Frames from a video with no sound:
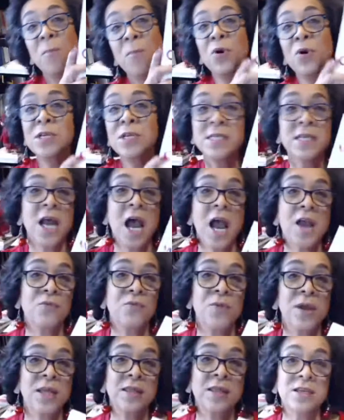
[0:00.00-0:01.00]
Books that I
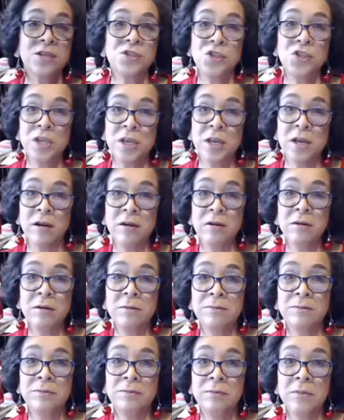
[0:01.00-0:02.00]
read this year
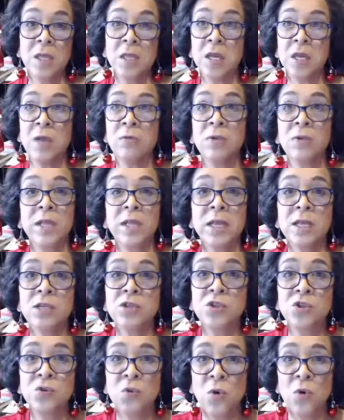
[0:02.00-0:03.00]
that I really
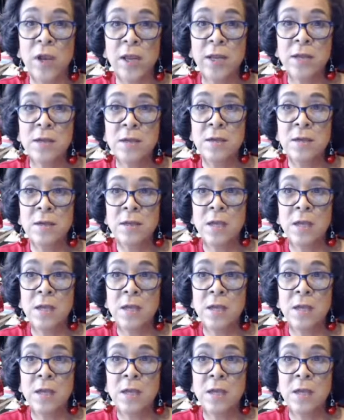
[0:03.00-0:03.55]
enjoyed,